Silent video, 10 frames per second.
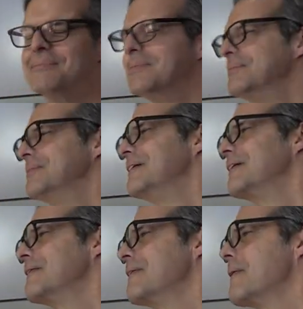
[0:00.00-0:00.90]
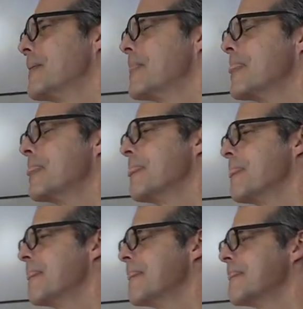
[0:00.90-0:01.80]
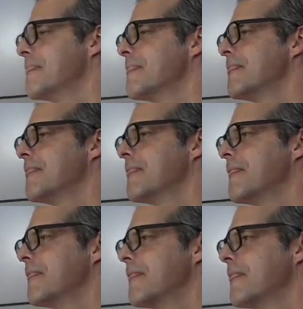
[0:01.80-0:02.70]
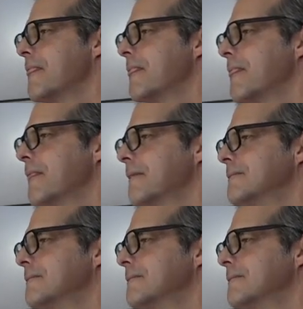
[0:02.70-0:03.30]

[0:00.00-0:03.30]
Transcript: [no speech]